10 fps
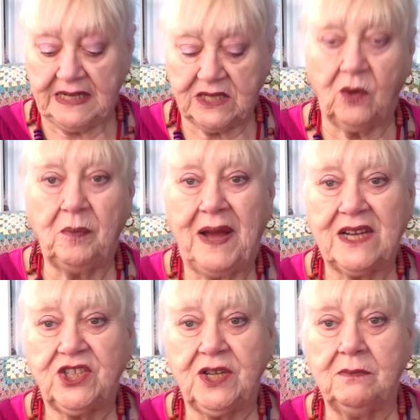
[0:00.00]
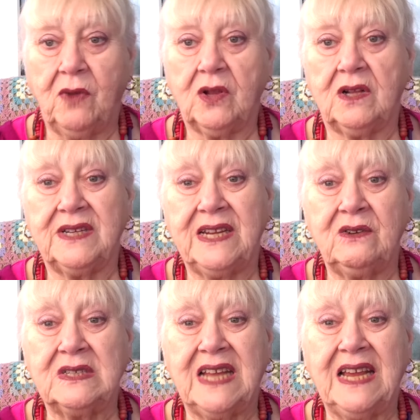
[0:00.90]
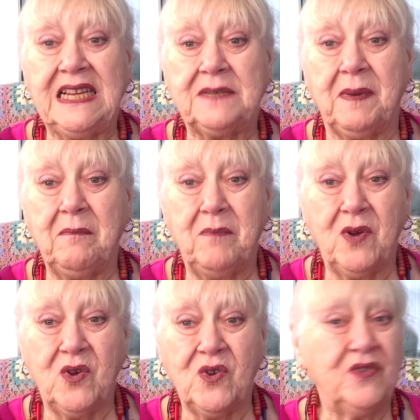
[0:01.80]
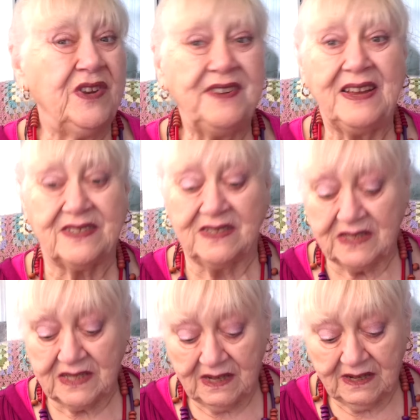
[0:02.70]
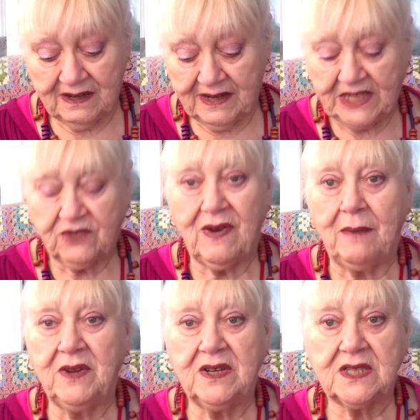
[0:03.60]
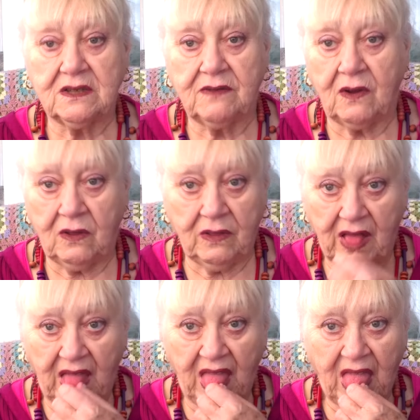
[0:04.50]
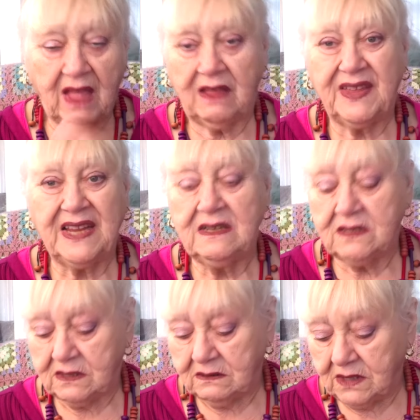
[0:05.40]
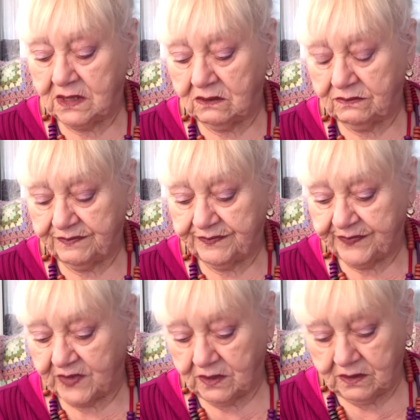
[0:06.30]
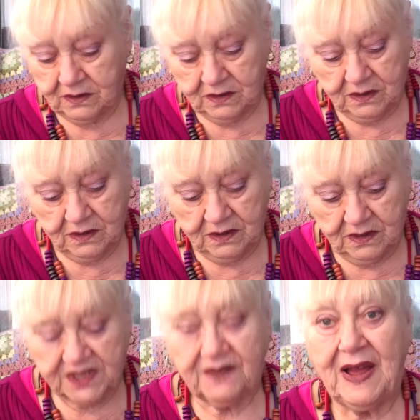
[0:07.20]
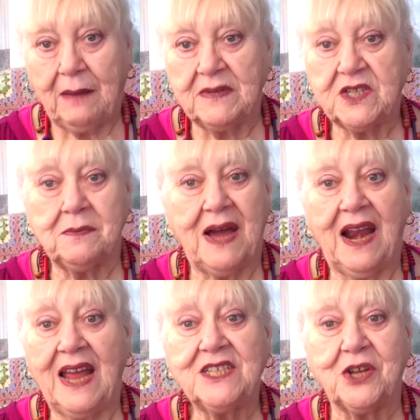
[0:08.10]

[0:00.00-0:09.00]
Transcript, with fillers: it's all patchy and mottled. It looks like it's been burned. It hasn't. It's remnants of all things, you know, that have happened to my legs